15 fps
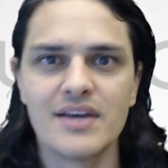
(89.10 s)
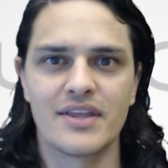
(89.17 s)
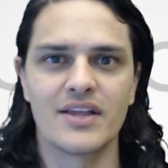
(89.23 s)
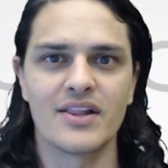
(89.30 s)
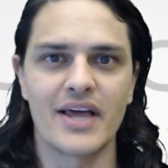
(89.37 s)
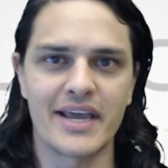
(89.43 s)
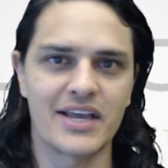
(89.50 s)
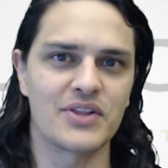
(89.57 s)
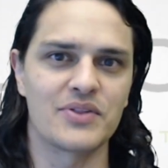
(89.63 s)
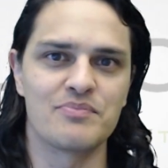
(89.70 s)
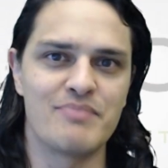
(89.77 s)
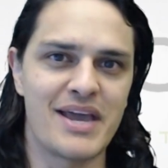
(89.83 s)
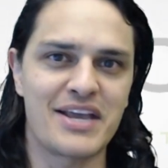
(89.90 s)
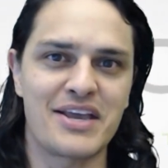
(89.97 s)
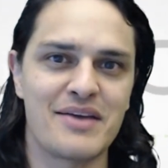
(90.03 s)
they like
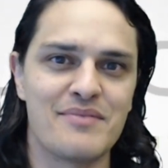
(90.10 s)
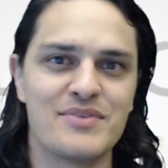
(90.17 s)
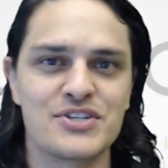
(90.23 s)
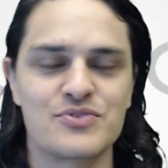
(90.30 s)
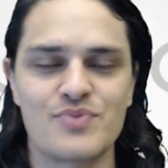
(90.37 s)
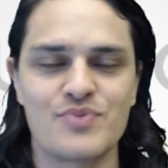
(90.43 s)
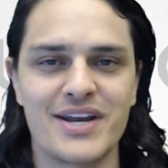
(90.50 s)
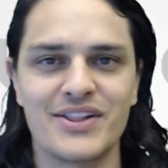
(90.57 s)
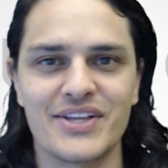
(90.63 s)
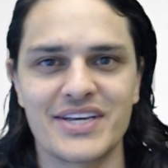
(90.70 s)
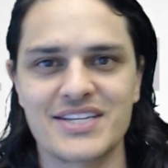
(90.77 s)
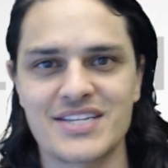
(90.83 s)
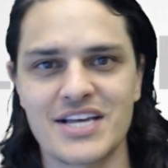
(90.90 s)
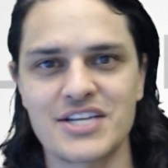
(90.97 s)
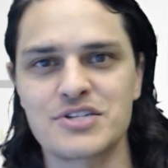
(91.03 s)
make images readily
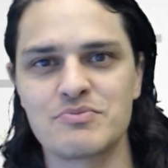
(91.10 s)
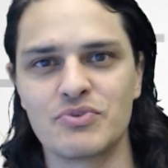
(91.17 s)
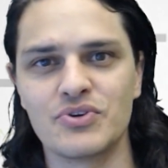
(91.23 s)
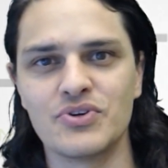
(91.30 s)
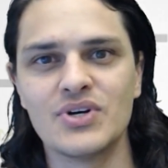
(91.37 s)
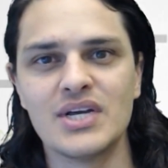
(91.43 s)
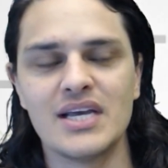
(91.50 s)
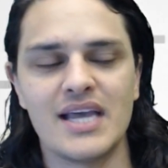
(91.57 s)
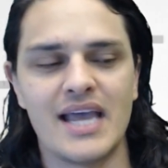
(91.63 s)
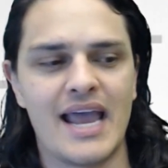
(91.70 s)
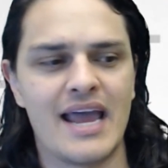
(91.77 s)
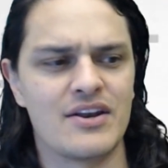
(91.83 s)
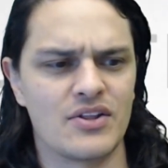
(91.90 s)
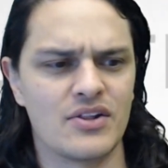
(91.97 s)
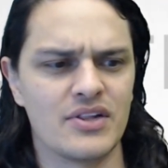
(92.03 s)
accessible
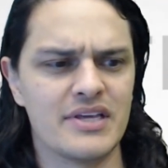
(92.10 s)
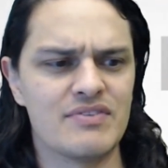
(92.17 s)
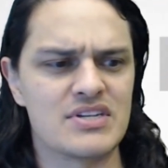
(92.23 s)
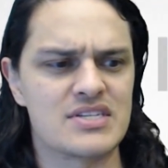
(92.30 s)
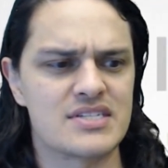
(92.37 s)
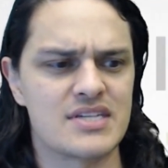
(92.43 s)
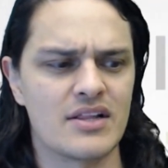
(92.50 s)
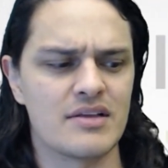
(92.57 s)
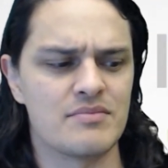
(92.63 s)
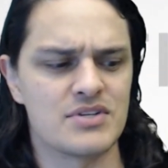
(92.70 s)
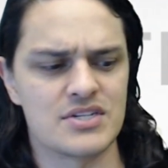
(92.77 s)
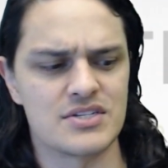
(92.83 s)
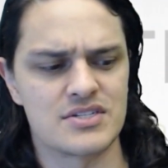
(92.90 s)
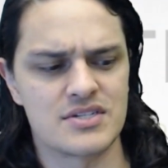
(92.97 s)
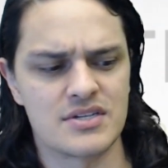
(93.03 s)
and they'll even sell
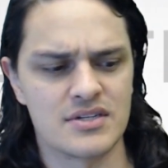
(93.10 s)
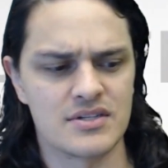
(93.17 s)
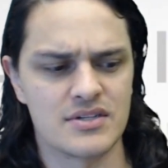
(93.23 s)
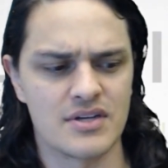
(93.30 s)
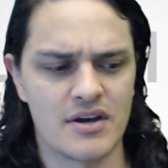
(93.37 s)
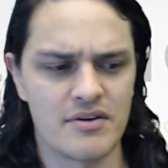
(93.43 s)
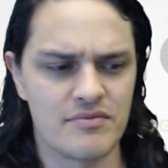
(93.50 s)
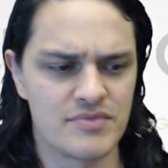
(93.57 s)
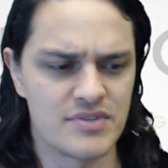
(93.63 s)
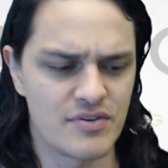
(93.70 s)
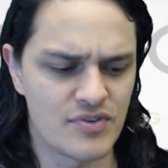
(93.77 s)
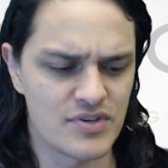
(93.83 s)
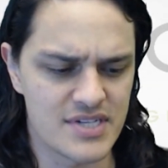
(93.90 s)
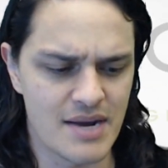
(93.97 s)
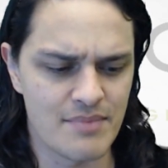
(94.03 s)
images to uh,
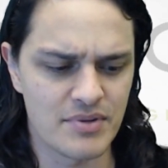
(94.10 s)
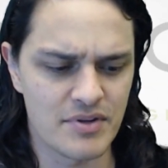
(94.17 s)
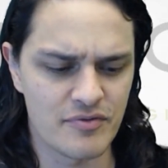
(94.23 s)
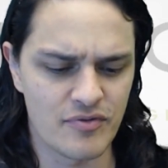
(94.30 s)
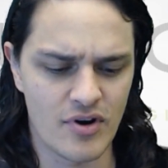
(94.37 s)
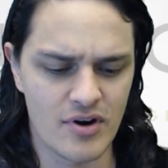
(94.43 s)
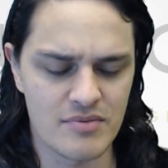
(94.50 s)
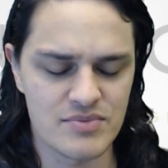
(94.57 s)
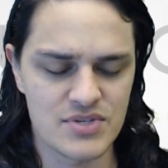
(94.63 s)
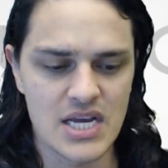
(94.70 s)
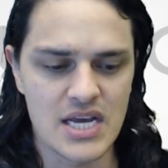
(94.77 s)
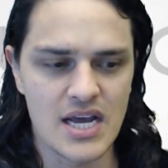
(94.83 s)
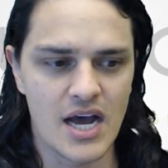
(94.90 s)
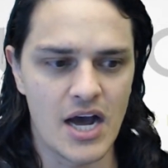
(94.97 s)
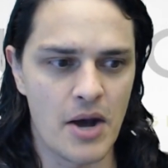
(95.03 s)
different template farms
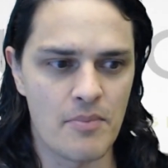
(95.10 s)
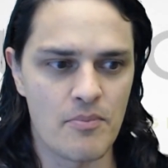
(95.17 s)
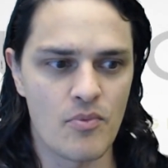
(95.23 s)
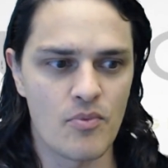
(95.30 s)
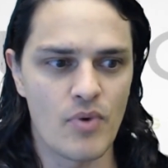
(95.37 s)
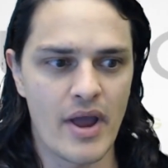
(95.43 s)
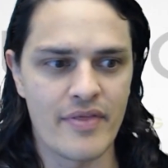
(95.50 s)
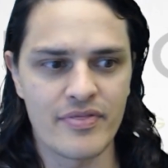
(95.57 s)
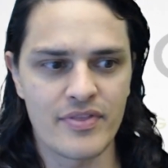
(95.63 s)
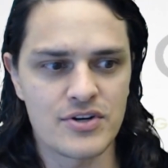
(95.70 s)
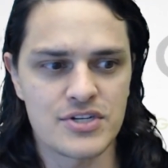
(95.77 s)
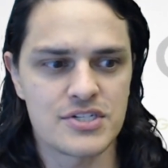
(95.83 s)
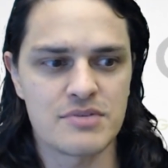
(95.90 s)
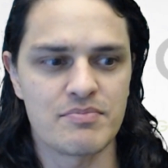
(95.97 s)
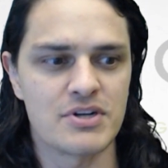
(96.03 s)
um, and they're
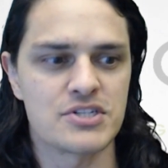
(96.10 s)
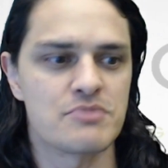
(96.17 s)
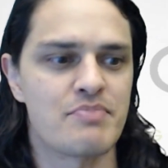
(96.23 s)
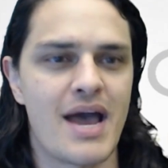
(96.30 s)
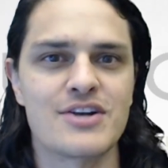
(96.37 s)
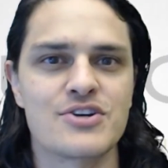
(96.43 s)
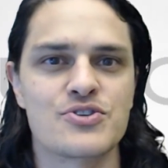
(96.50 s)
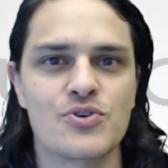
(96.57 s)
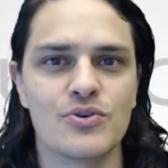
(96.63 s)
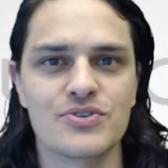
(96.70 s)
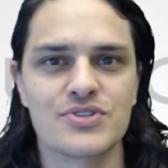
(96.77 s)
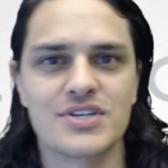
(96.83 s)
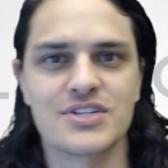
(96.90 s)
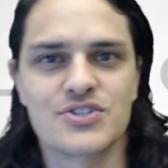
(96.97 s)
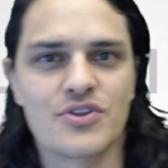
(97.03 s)
just a bunch of patent
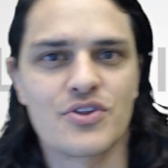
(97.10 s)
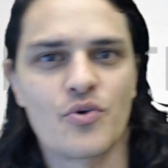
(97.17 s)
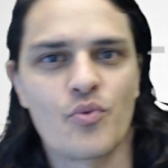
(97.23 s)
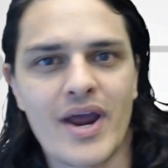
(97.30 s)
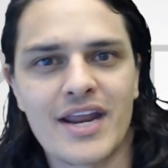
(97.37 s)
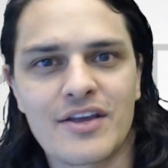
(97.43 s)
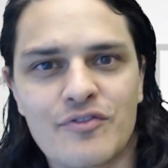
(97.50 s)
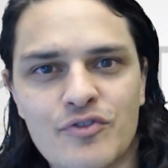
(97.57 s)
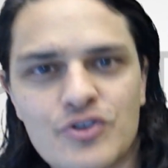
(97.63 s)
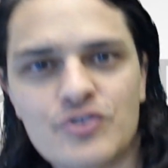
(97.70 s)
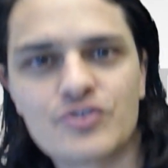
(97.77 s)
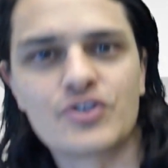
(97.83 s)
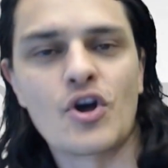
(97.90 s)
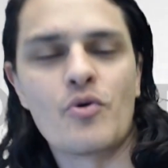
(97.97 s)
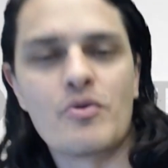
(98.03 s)
trolls and so they're waiting for you
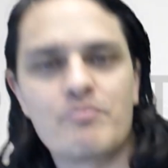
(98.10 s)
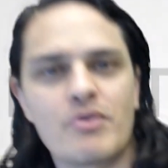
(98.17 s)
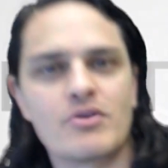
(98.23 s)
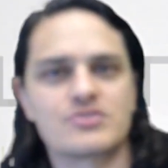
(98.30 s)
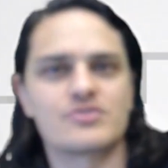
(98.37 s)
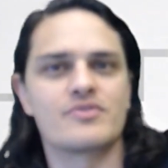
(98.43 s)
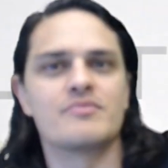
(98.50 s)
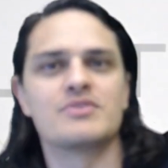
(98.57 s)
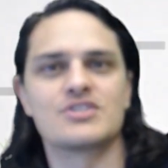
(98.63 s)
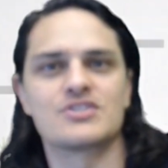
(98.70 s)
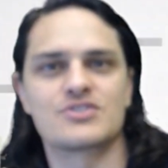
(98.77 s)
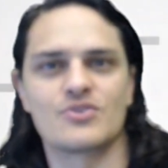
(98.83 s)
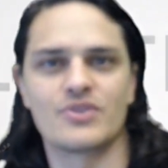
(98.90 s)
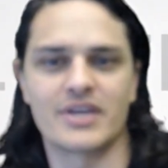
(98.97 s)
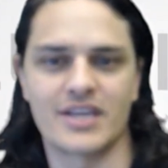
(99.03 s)
to go and poach their
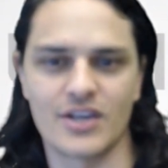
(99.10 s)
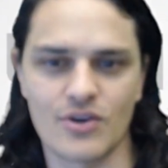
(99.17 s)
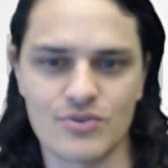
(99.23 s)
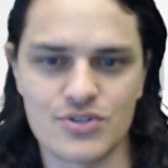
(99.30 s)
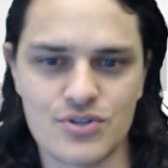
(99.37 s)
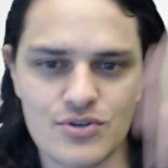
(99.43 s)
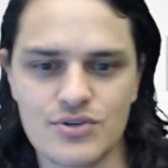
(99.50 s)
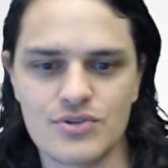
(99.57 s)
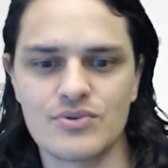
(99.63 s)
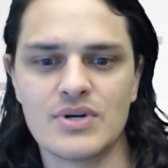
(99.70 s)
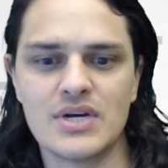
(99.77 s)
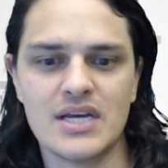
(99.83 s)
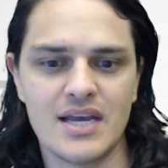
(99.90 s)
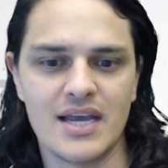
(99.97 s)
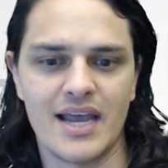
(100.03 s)
images so they can go sue you
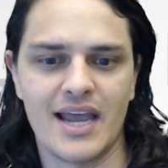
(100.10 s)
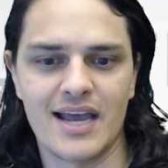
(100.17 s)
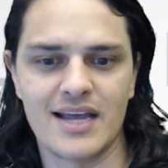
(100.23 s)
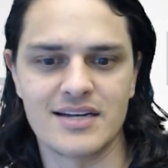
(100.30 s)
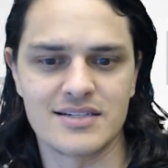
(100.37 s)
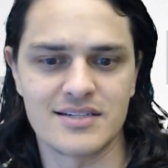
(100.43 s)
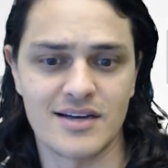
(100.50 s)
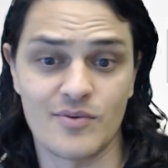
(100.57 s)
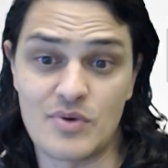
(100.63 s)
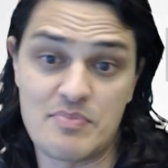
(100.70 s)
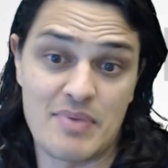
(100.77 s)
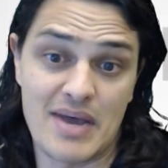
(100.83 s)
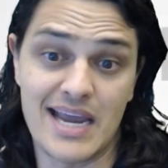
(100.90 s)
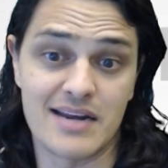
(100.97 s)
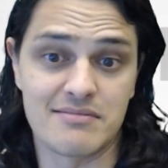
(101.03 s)
and uh, we
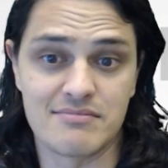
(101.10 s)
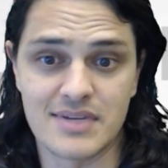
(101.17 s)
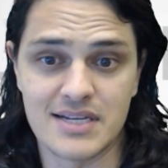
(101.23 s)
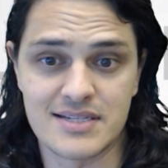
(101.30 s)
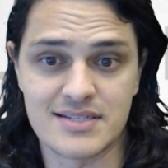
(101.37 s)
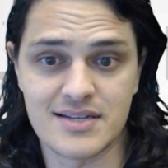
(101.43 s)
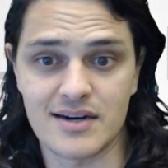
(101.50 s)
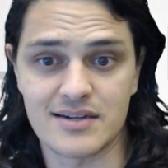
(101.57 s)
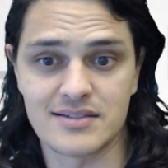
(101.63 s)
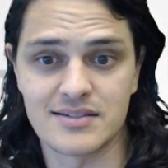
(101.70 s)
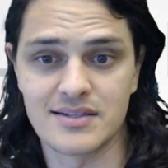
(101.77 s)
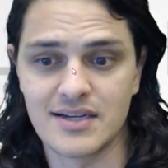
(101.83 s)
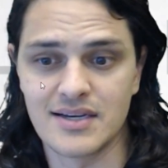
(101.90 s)
paid it sucked